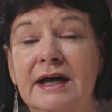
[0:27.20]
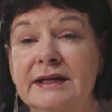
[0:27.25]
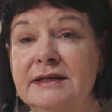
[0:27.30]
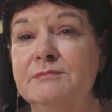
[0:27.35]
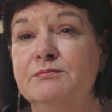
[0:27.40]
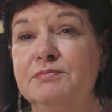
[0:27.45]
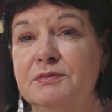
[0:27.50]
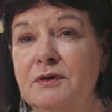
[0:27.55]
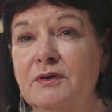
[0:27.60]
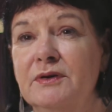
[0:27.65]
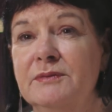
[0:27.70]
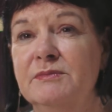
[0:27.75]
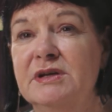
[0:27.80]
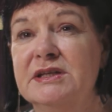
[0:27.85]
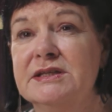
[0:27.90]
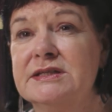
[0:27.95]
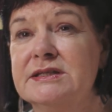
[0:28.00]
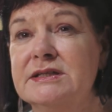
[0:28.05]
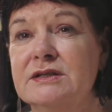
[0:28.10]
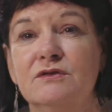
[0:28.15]

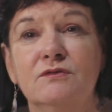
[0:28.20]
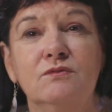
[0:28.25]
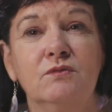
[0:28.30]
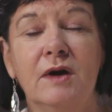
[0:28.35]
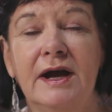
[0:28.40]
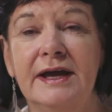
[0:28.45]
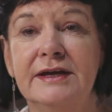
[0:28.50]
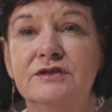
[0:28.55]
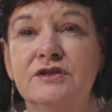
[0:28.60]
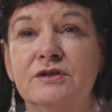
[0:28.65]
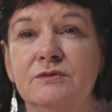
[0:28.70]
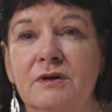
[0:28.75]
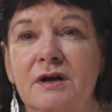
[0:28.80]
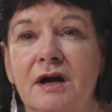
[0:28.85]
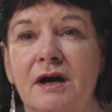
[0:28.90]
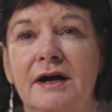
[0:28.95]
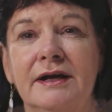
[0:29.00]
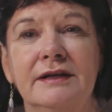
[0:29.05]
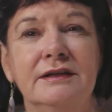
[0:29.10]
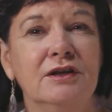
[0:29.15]
Unemployment still way too
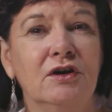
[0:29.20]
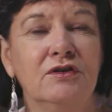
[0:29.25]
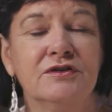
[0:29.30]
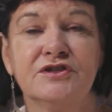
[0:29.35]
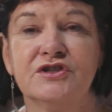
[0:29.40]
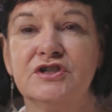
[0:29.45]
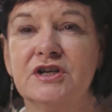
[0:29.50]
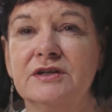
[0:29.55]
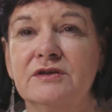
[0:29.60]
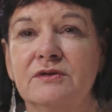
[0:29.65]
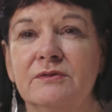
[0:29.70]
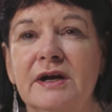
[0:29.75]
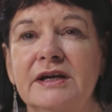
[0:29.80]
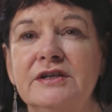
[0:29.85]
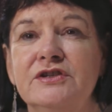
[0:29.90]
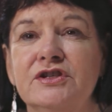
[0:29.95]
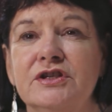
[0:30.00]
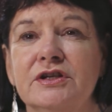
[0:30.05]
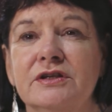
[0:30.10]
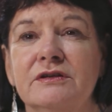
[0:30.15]
high, lost
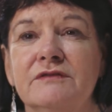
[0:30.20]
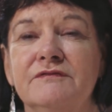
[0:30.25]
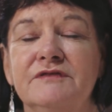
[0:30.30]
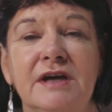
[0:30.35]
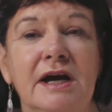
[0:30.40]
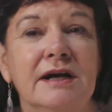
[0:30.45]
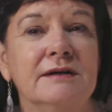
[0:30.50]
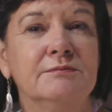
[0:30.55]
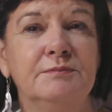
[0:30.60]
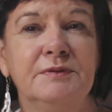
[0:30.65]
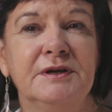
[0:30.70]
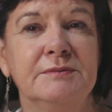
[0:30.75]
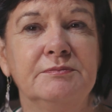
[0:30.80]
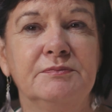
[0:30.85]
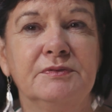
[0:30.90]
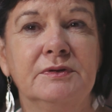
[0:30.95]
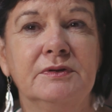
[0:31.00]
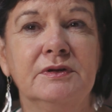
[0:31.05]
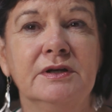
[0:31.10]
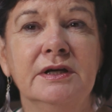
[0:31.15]
generation of young
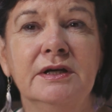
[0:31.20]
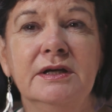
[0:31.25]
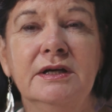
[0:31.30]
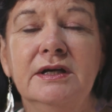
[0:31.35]
people